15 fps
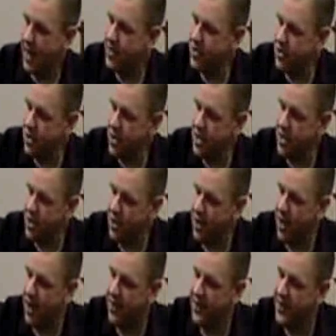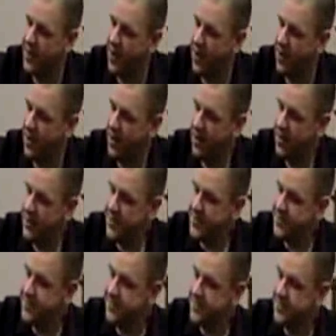as you look at your life, you know,
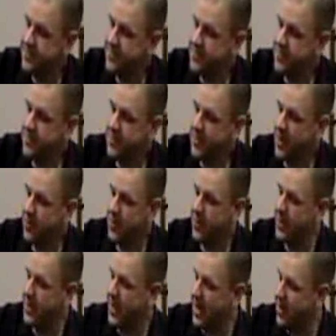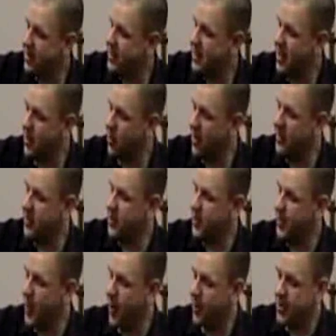we, we got to celebrate those
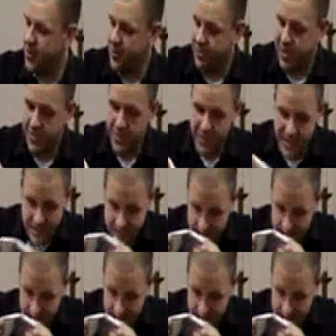moments when people get